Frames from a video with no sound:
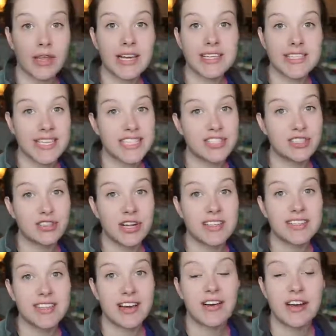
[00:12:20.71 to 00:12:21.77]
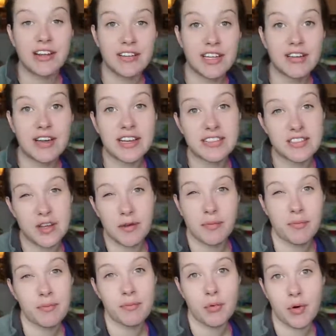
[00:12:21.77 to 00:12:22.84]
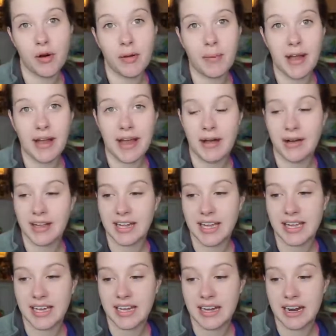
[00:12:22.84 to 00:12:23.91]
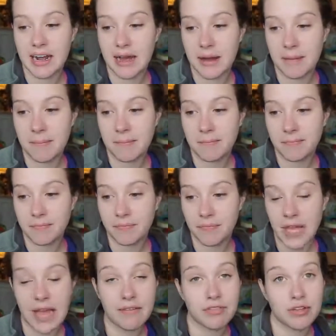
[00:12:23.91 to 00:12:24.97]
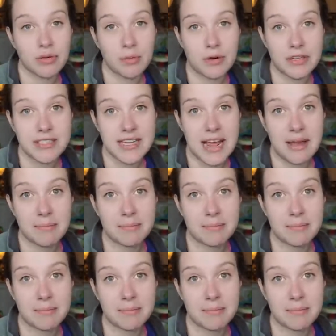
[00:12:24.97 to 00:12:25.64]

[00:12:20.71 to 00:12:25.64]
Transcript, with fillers: really excited to try this out, and I'll let you guys know more about how I like it after the boys' nap.